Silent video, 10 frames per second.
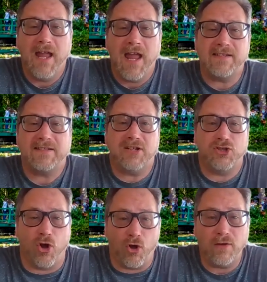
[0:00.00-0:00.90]
As such,
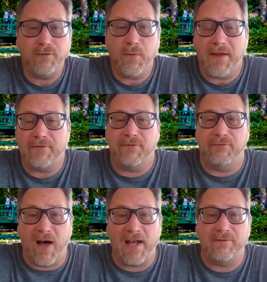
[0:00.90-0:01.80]
all of you have
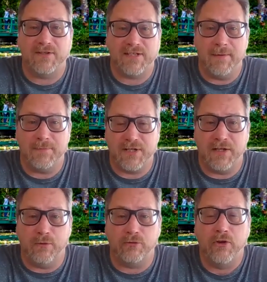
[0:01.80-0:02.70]
5 skips to
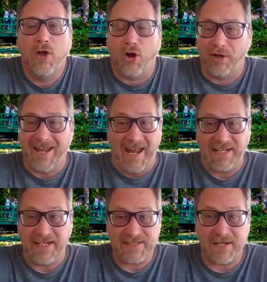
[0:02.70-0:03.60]
use on
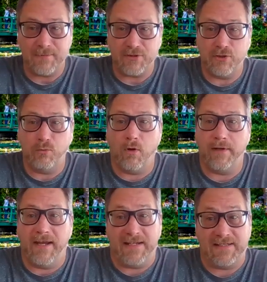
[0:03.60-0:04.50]
any assignments you
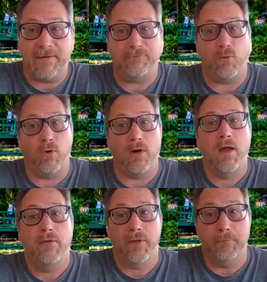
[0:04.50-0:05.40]
want except for
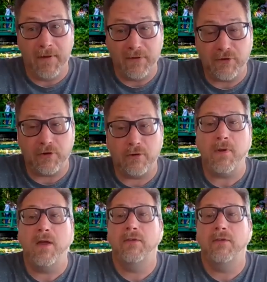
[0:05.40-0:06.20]
the midterm,